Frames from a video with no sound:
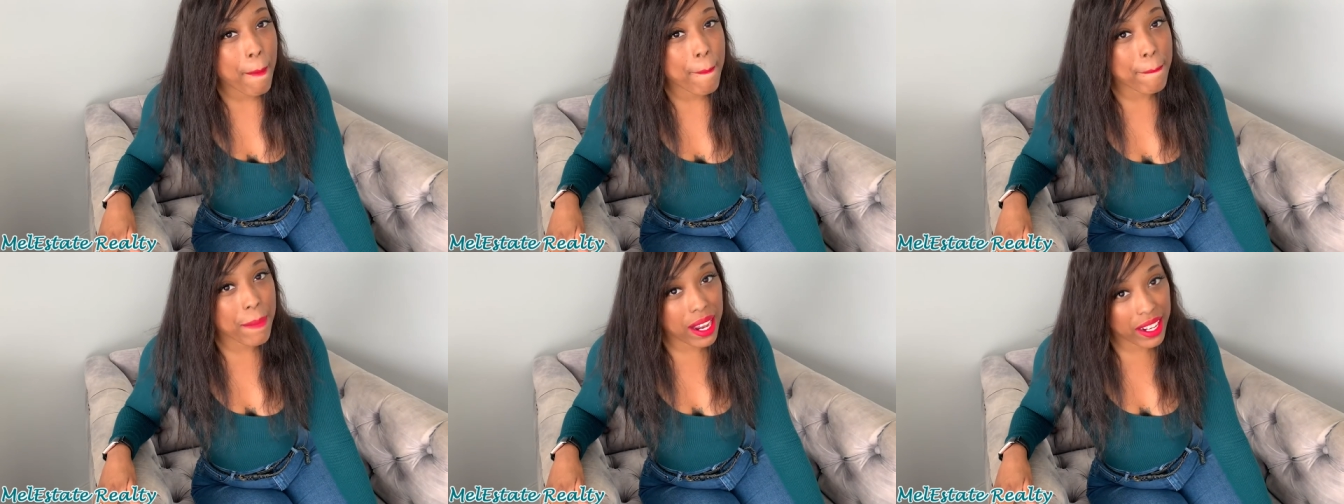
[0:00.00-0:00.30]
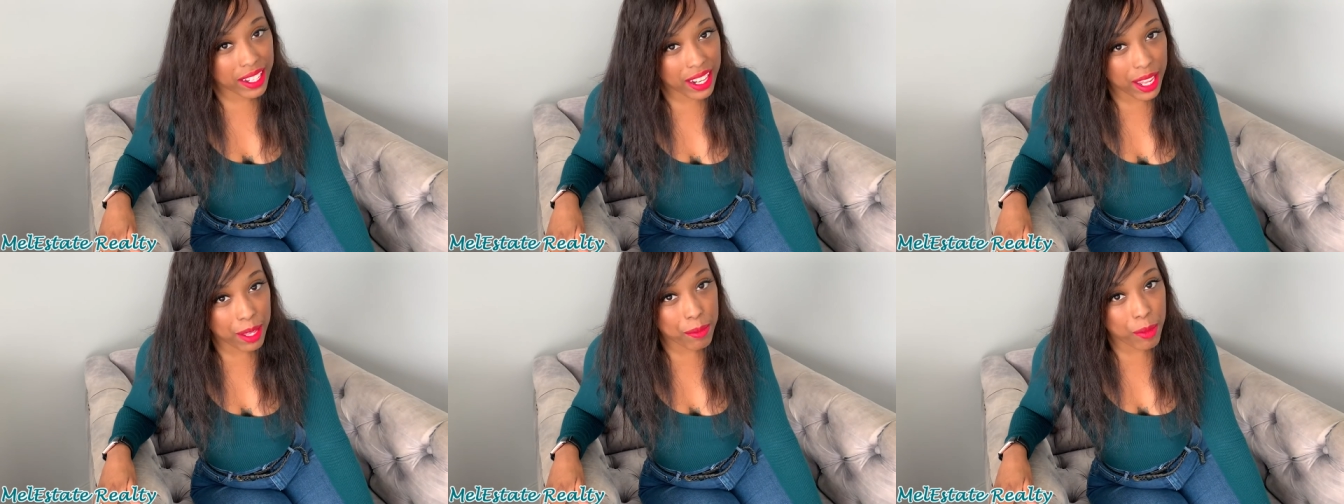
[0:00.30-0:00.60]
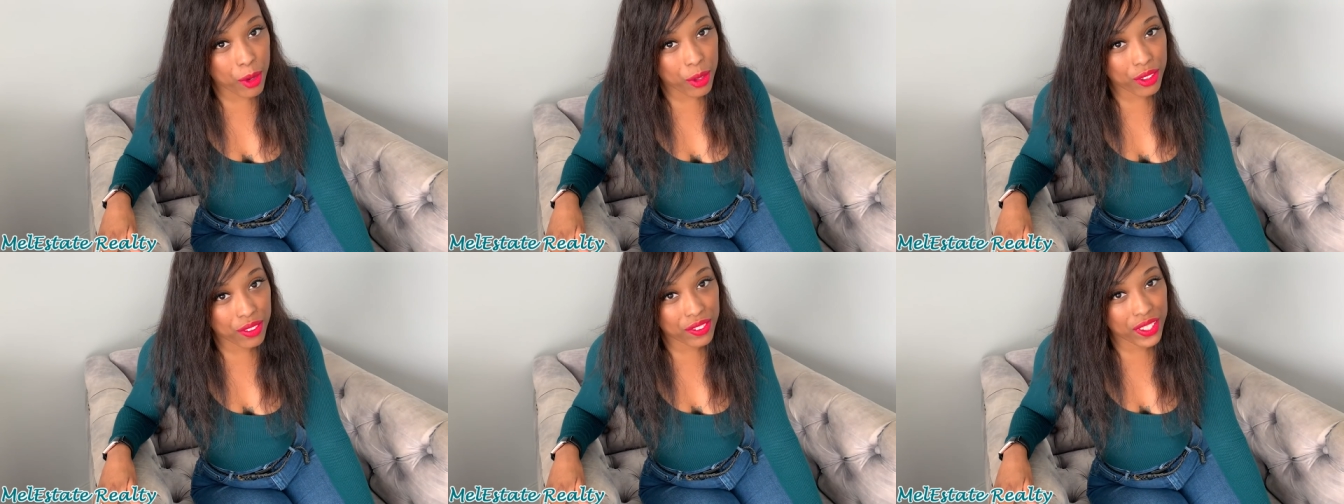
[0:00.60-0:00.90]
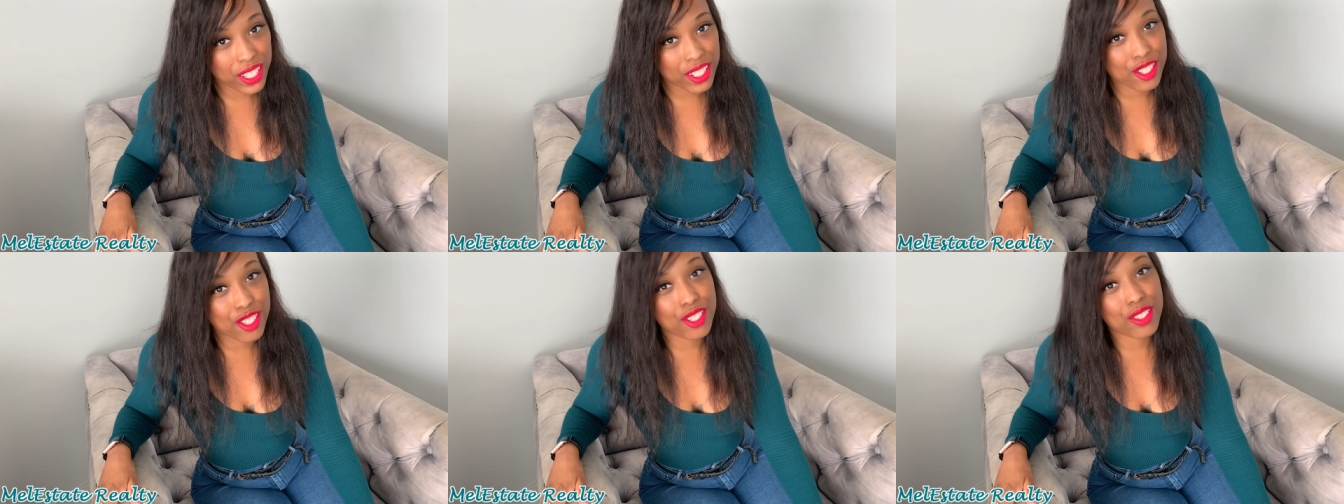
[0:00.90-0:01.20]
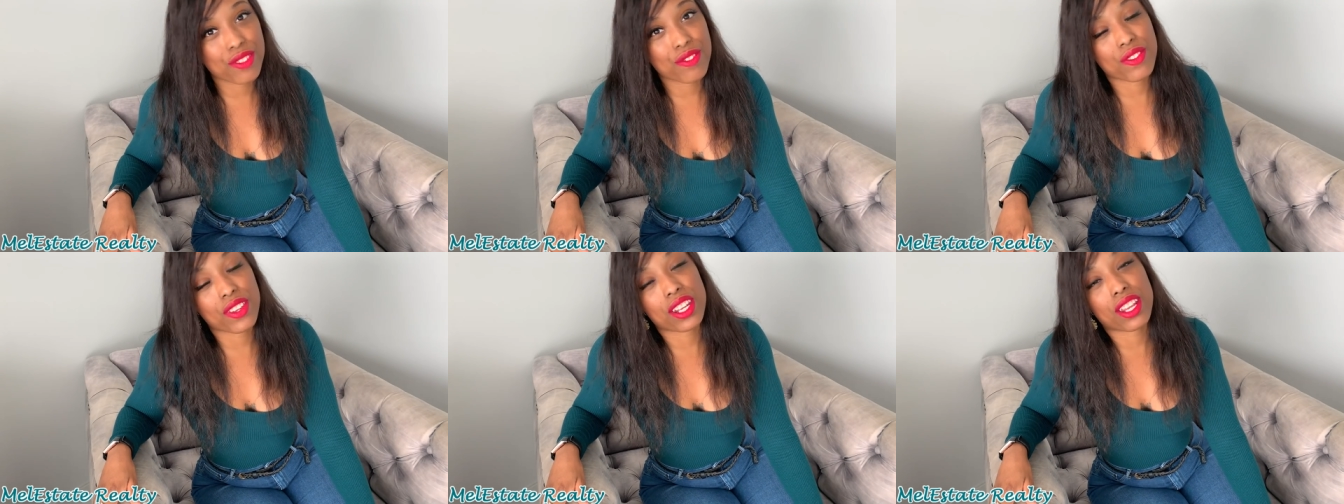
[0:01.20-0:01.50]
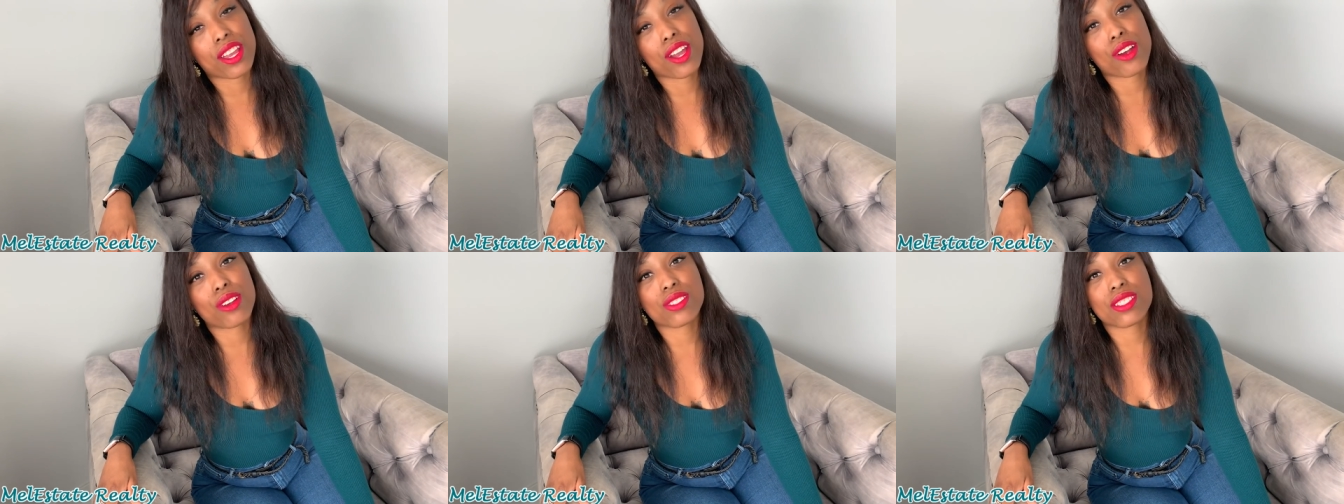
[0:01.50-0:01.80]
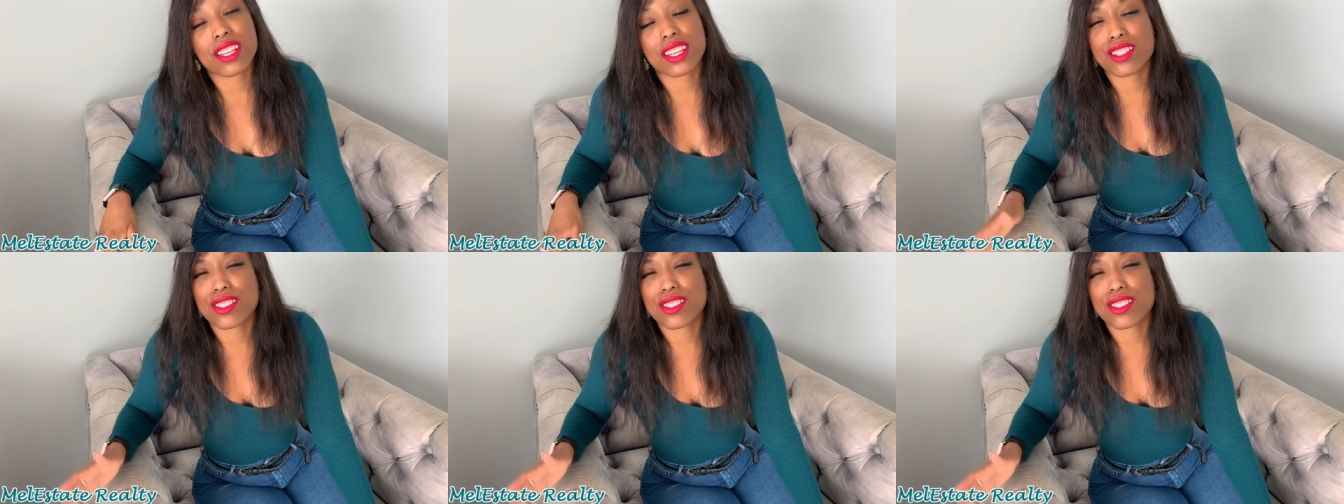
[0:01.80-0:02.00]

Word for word: Monday motivation videos.